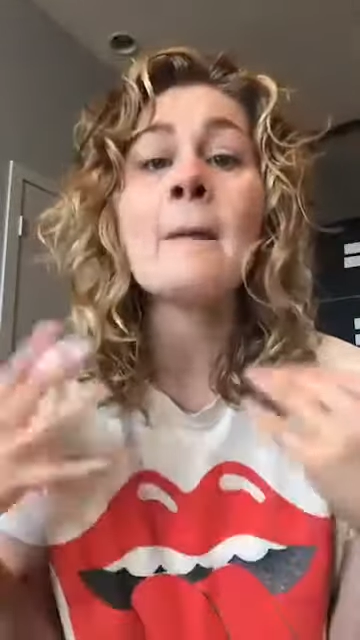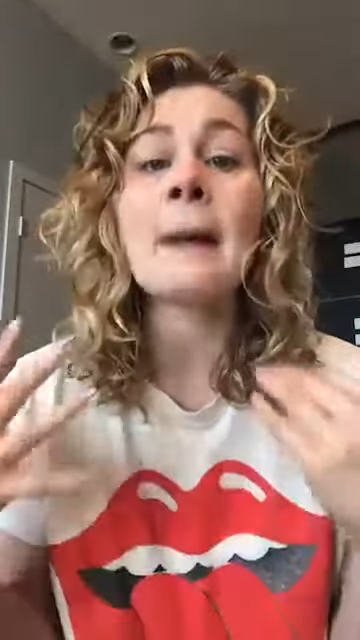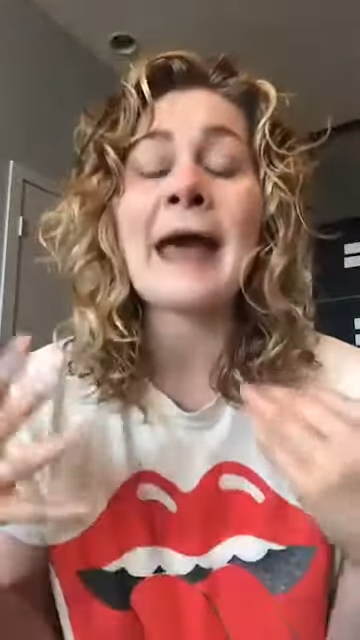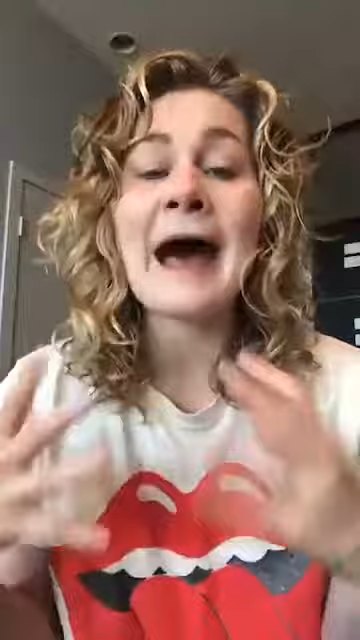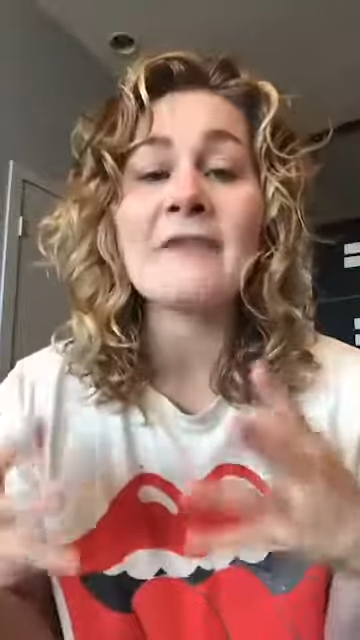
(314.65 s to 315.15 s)

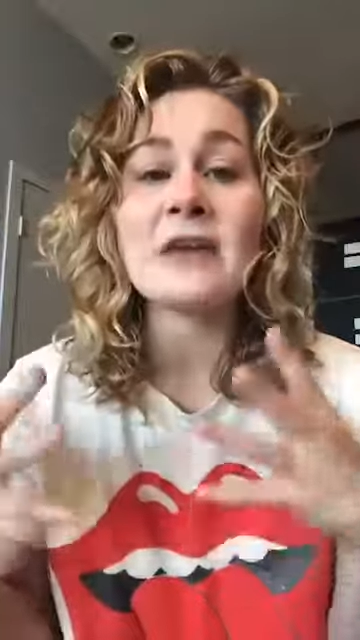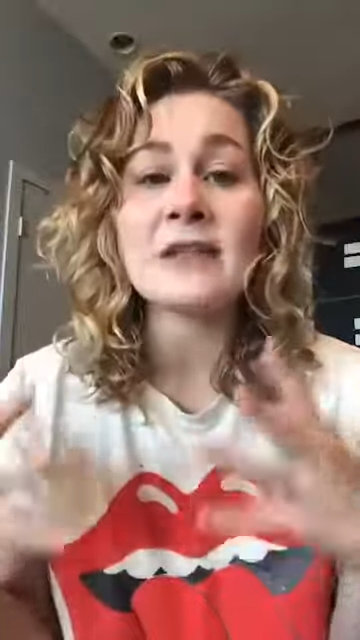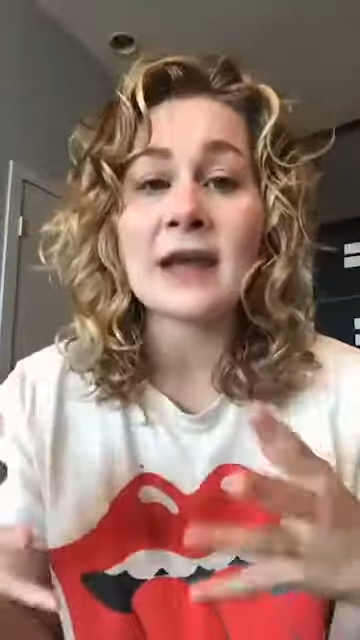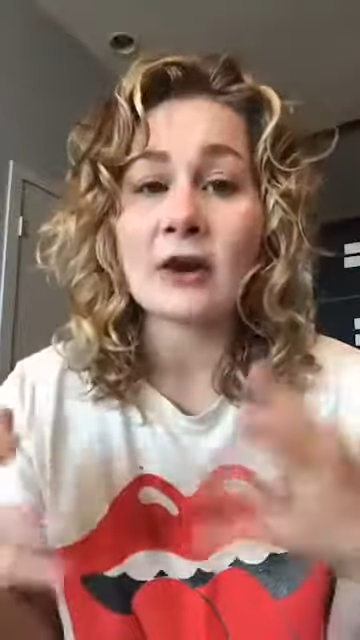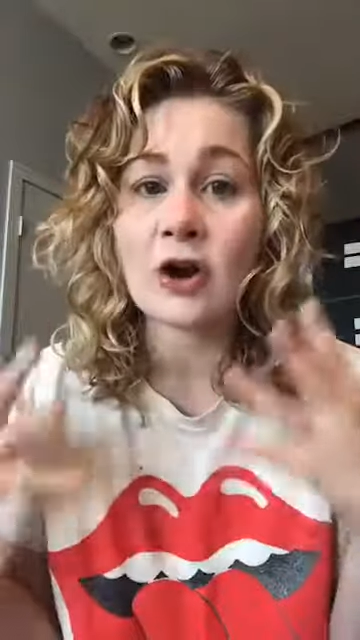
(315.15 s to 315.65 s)
by having
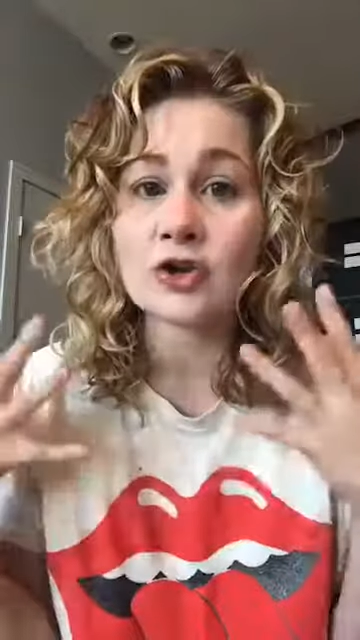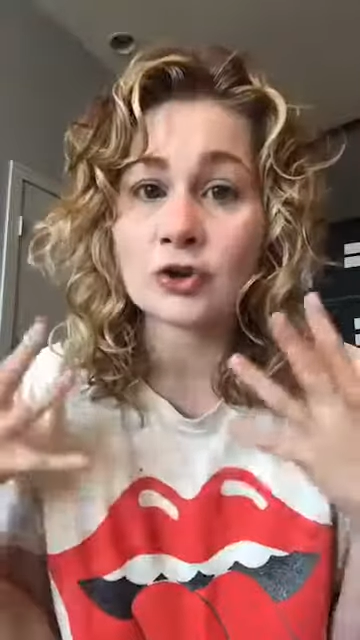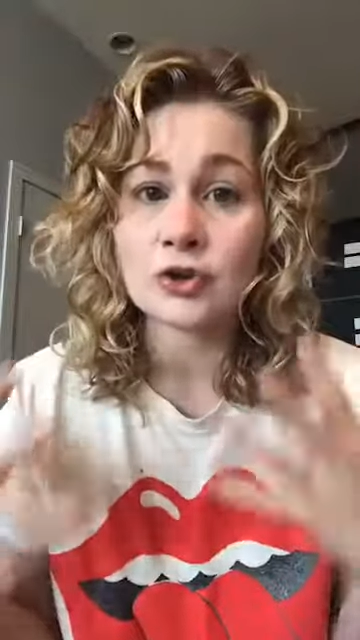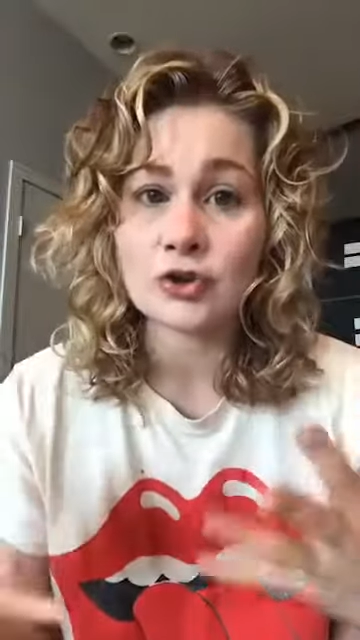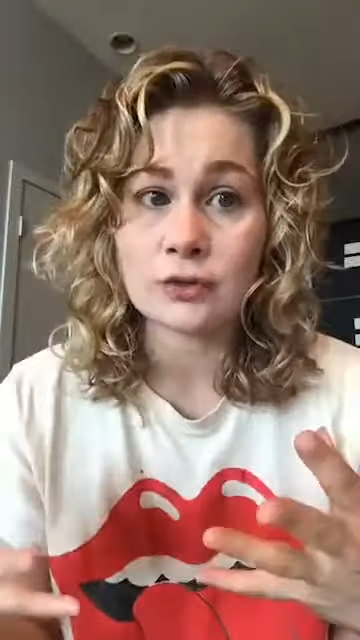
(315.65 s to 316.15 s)
the
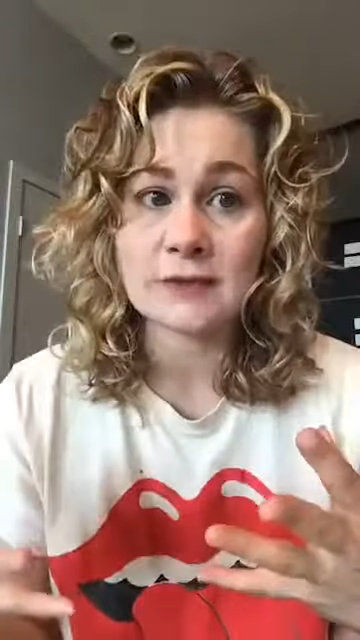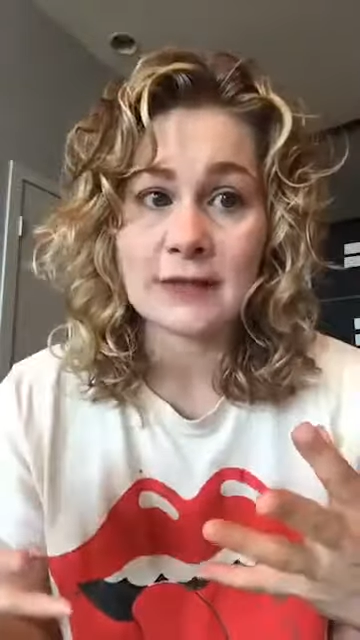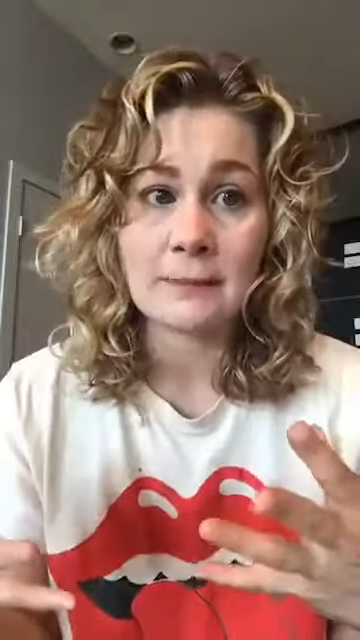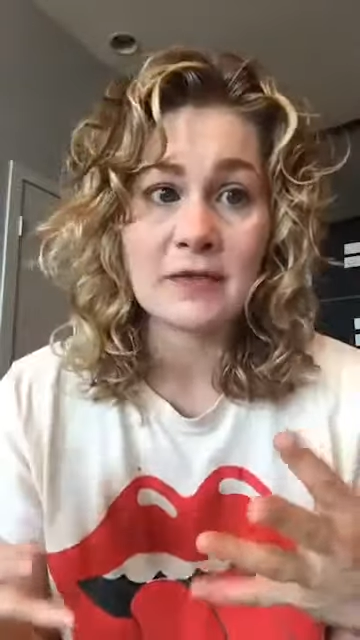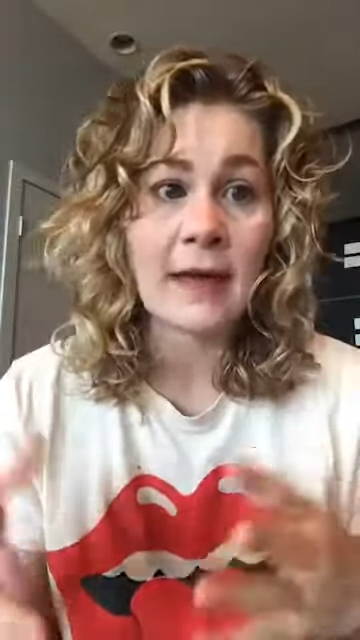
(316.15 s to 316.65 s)
character do
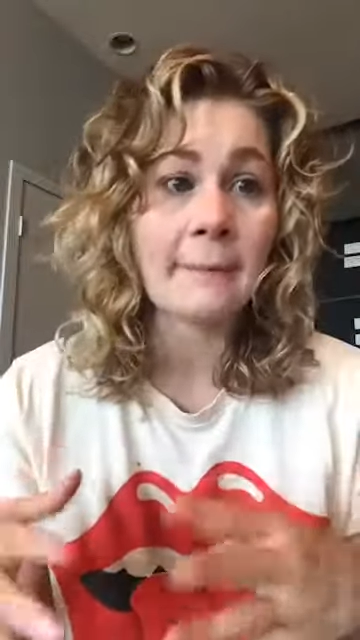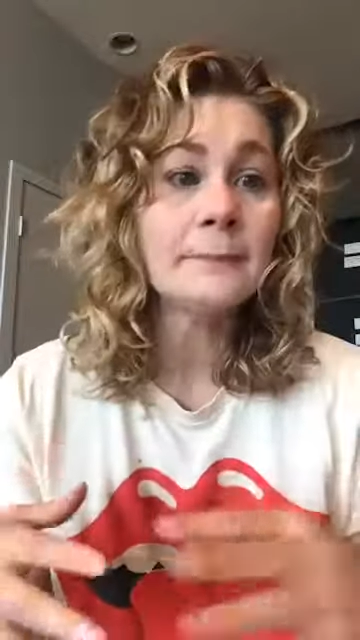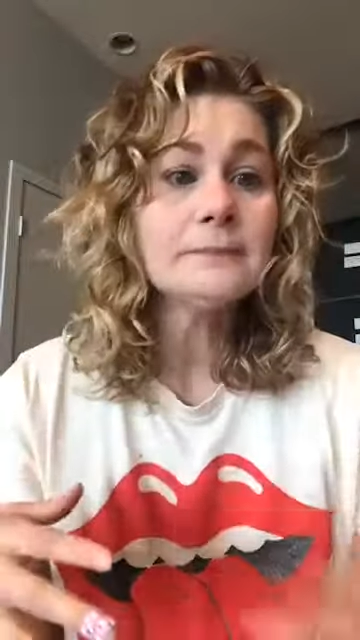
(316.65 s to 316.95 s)
something.